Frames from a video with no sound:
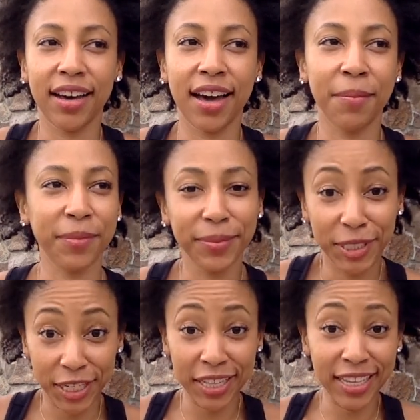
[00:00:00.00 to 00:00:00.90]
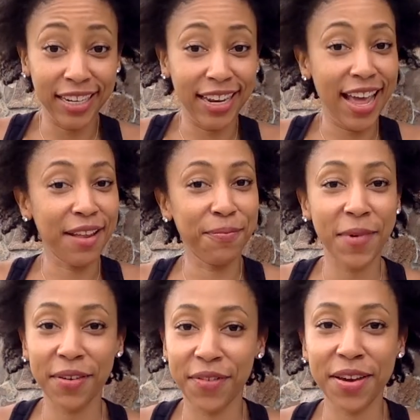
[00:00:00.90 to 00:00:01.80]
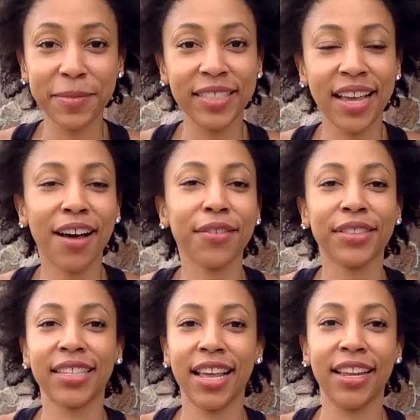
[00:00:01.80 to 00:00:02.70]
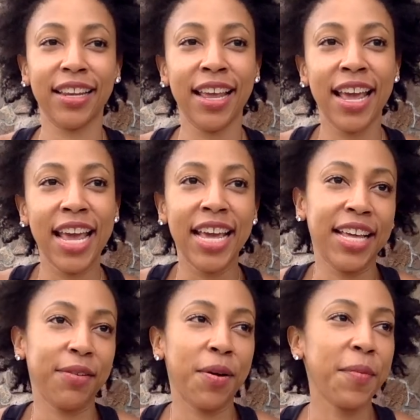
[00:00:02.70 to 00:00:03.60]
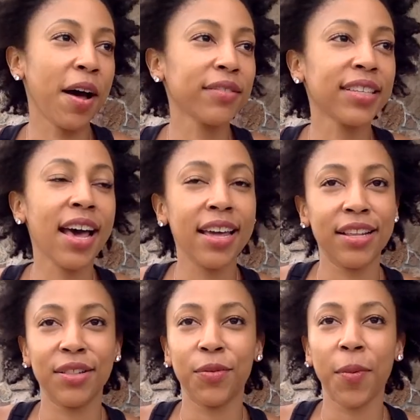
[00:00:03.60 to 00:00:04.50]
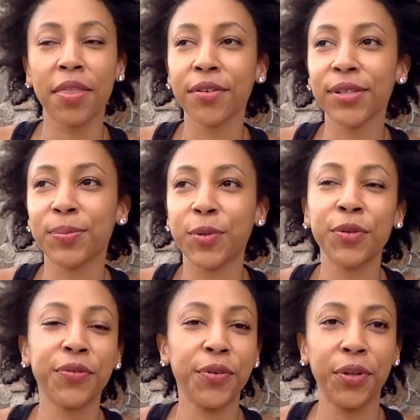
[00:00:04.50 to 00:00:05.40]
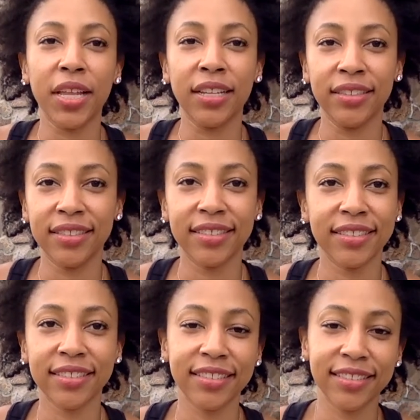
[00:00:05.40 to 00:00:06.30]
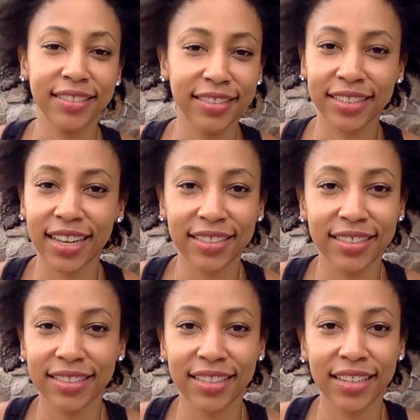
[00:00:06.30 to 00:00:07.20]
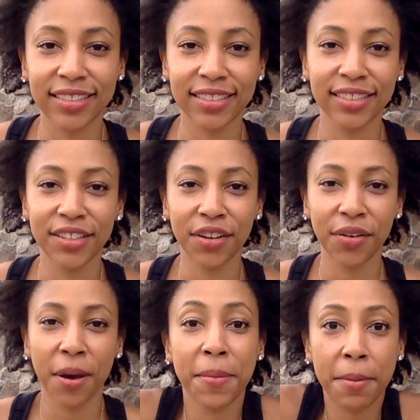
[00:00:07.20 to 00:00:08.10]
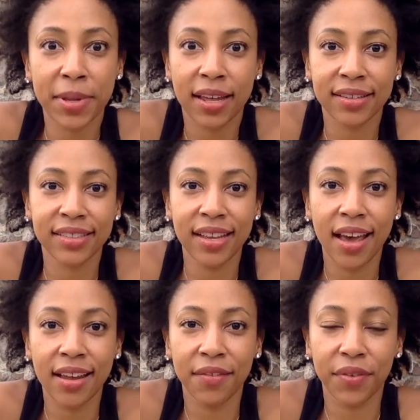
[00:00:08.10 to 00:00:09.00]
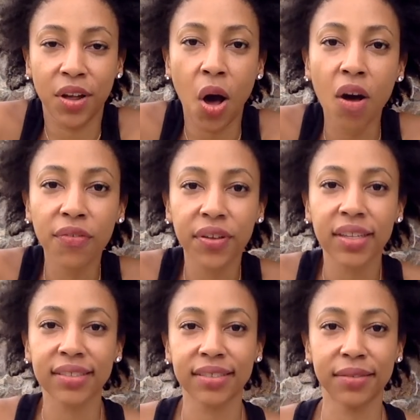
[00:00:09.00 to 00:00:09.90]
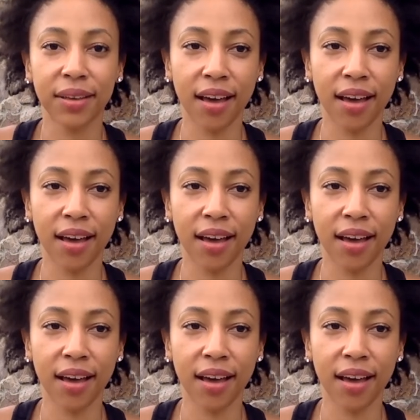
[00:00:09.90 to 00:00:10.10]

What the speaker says: I'm chilling at my family's house, and I'm outside, and the weather is beautiful, and that's I'm not inside of an office,